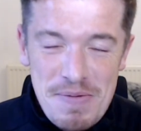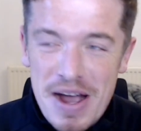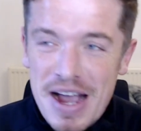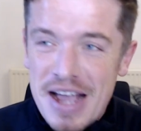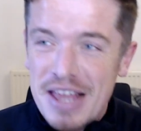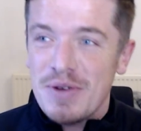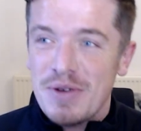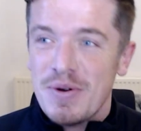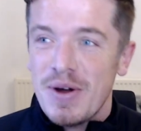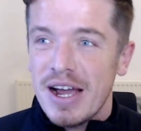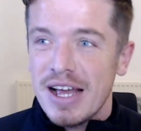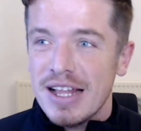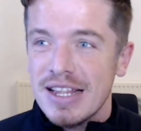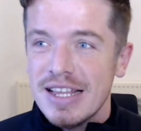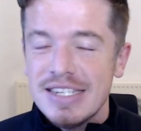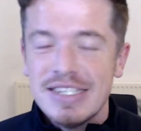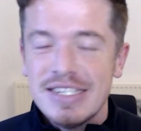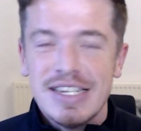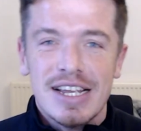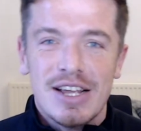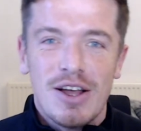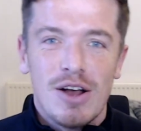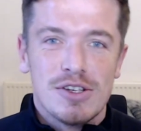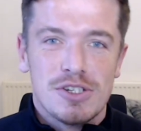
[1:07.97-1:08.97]
But either way, at
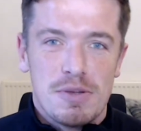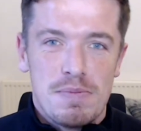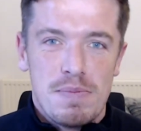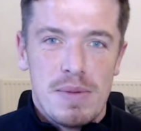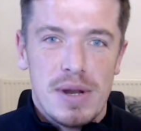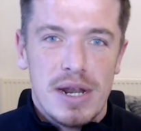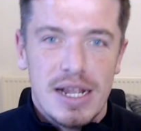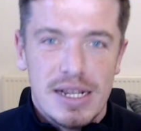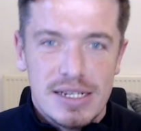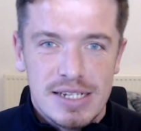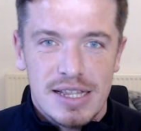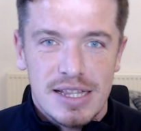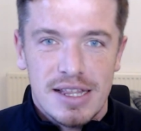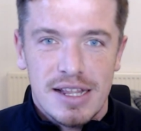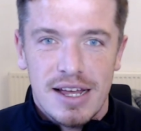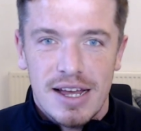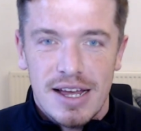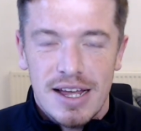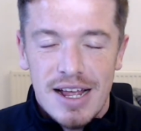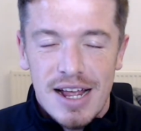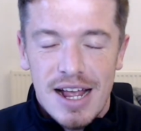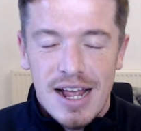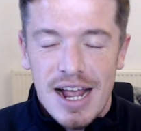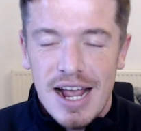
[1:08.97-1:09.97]
least it got some minutes in
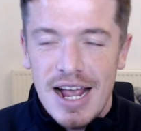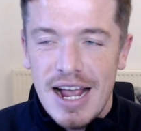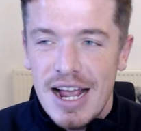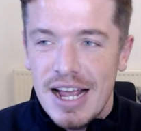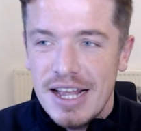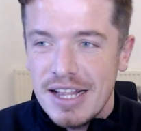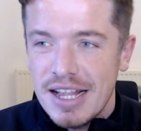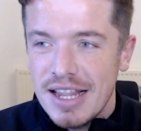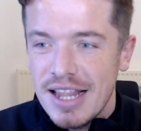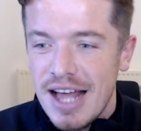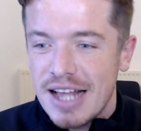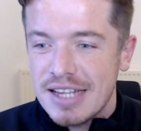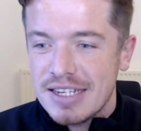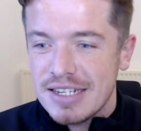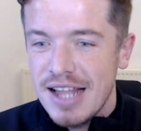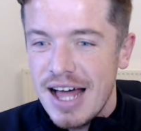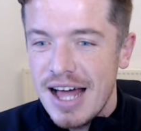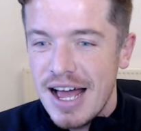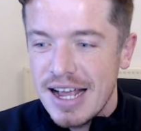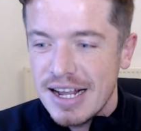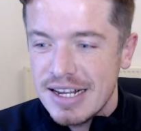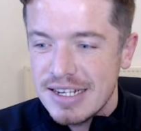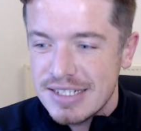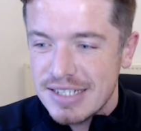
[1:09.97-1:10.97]
the lads'
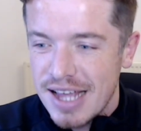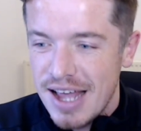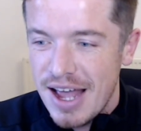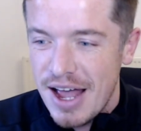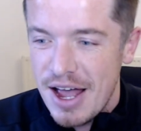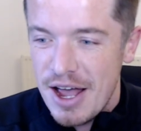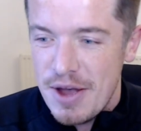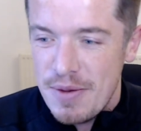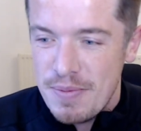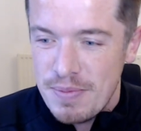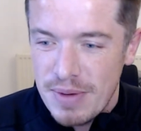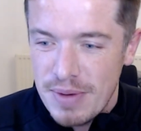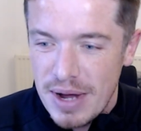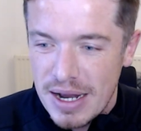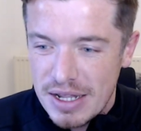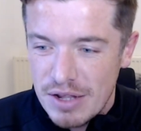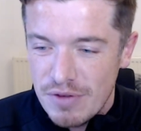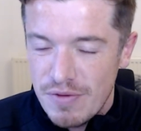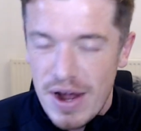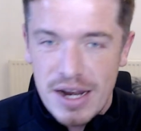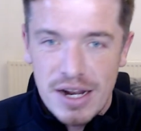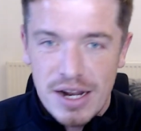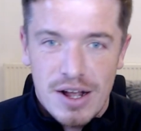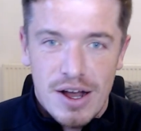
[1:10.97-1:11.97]
legs,
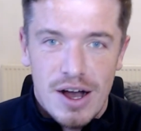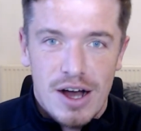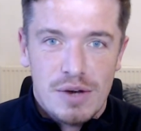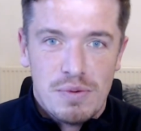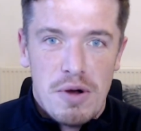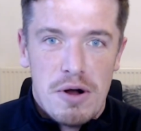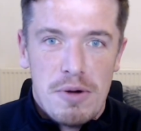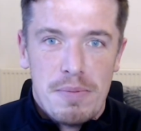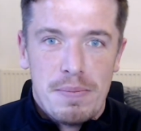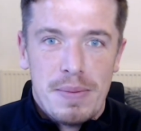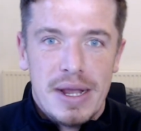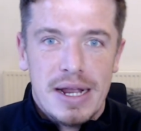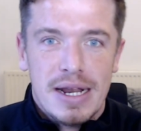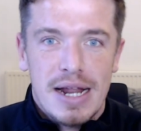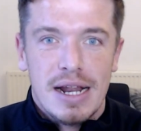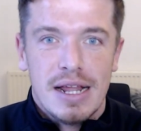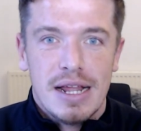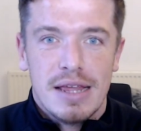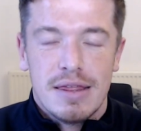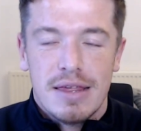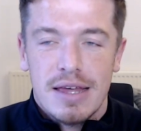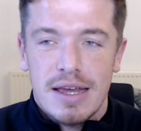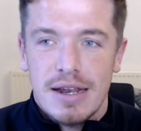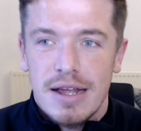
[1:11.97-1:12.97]
and the red card won't mean
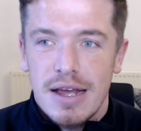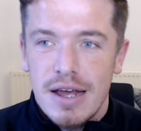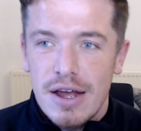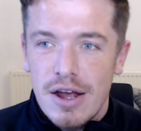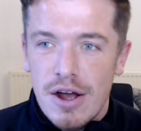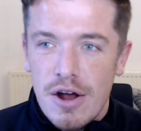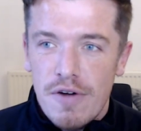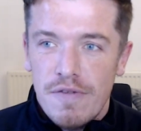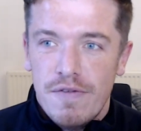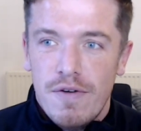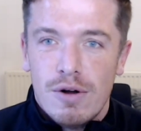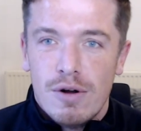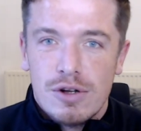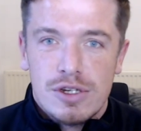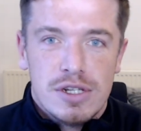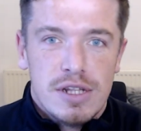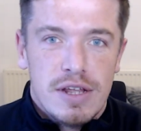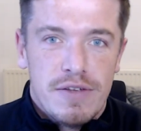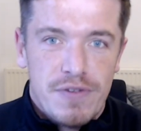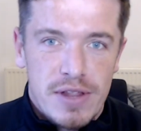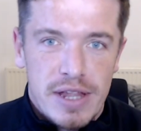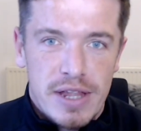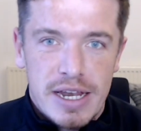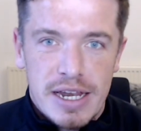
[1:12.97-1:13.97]
anything,
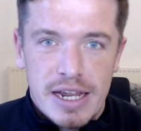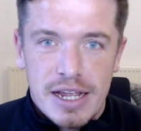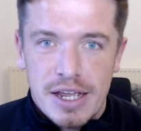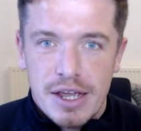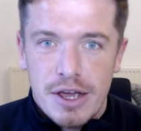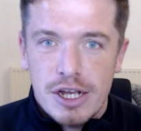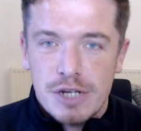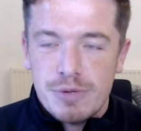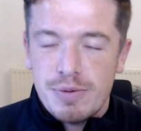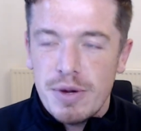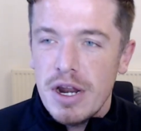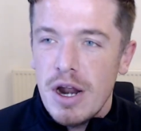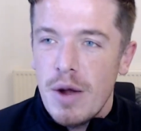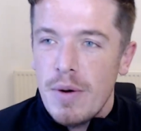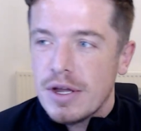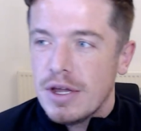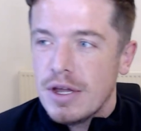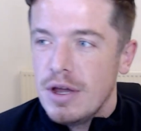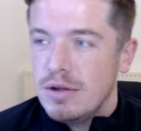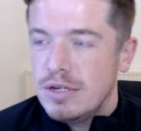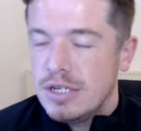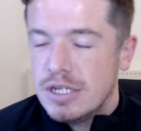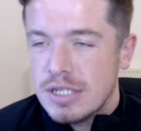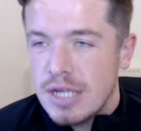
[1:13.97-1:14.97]
fortunately, for Lyndon Gooch. But you know
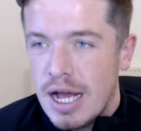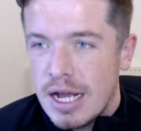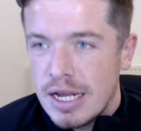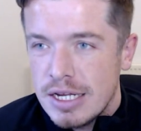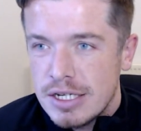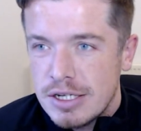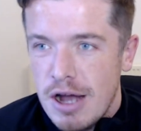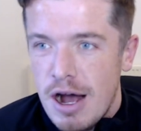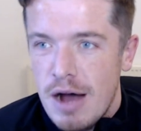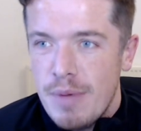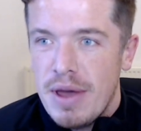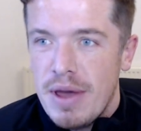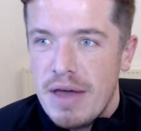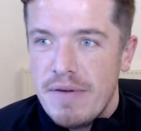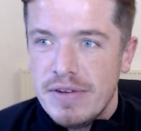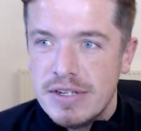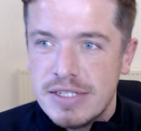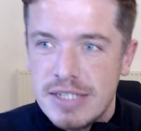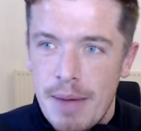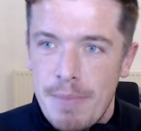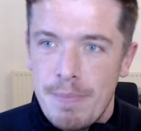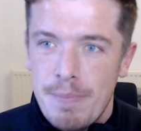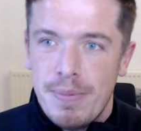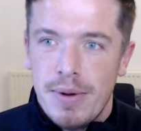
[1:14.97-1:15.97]
what Gooch is like. He's got a bit
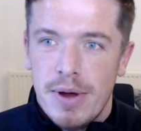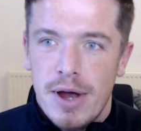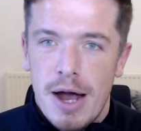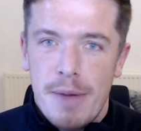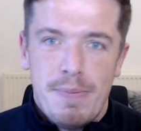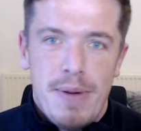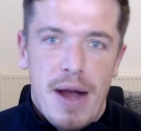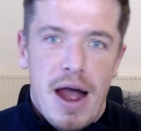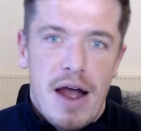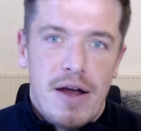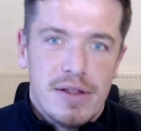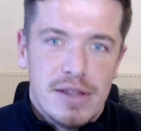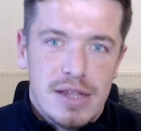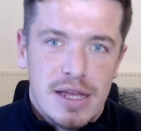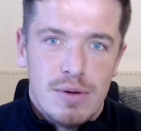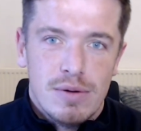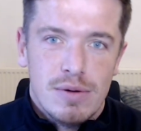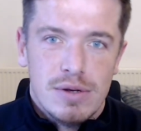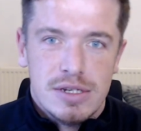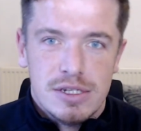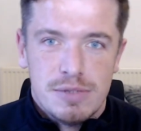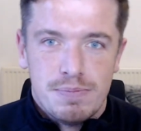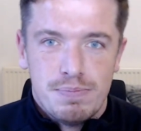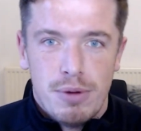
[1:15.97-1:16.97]
of a temper.
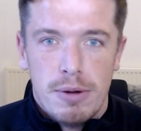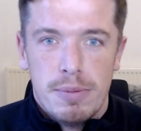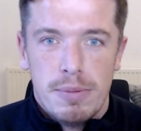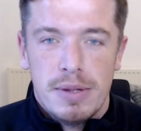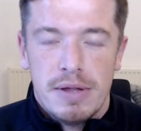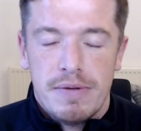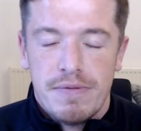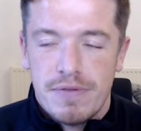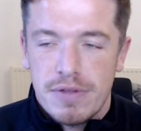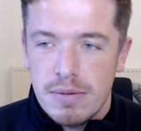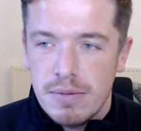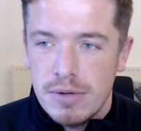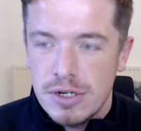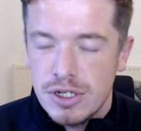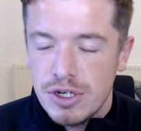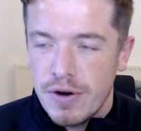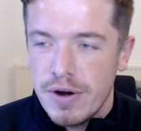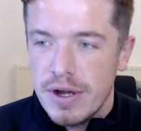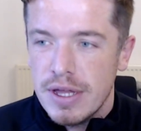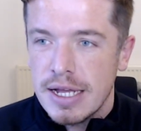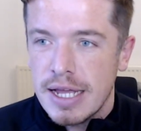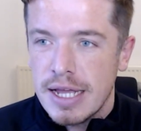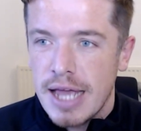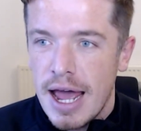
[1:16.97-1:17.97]
Apparently, he was bubbling for the
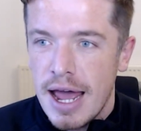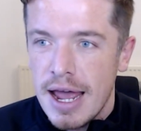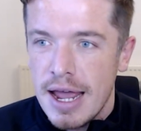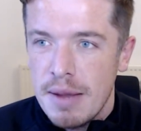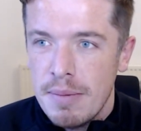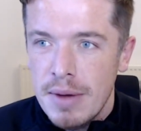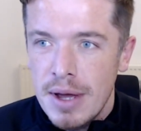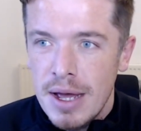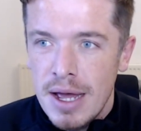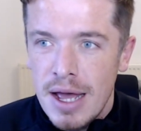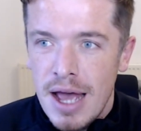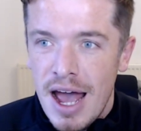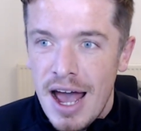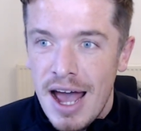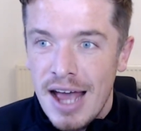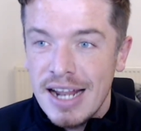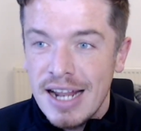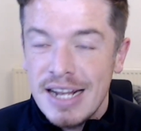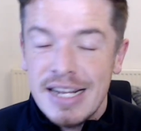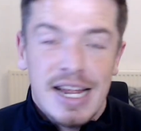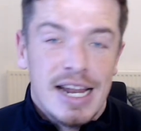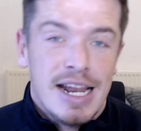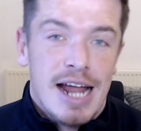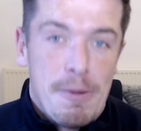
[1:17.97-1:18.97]
majority of the game
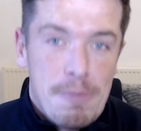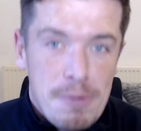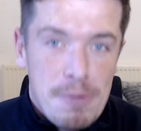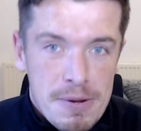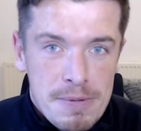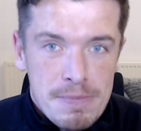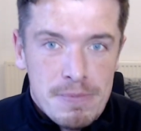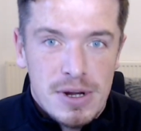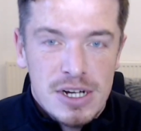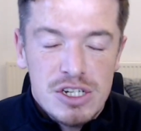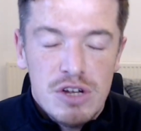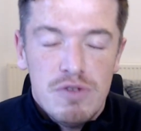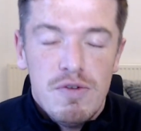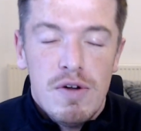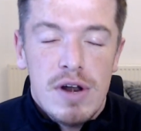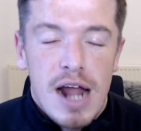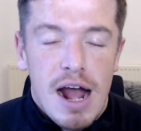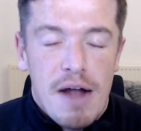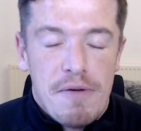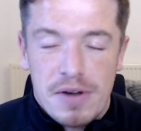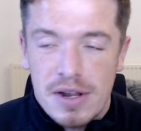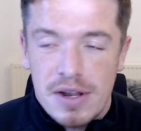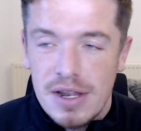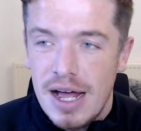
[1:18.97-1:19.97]
and it did happen. But it's a
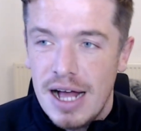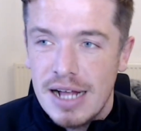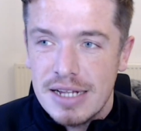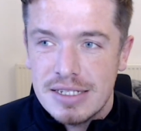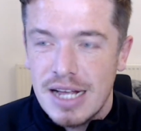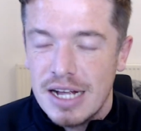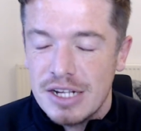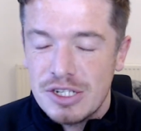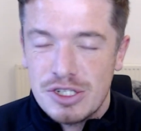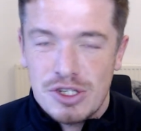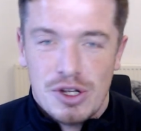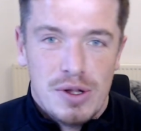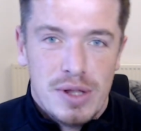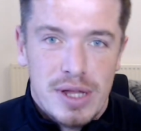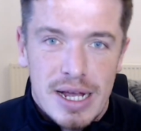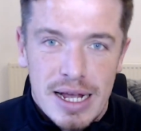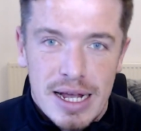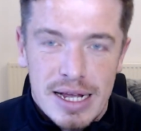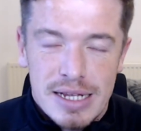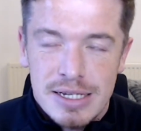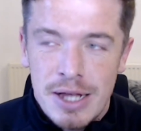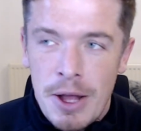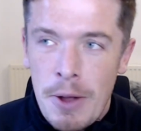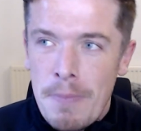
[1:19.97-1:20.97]
run out for the lads. That's all
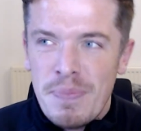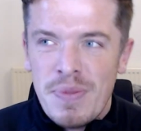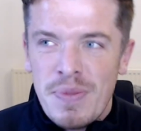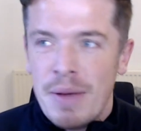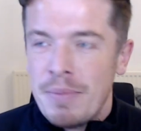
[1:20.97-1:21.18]
it is.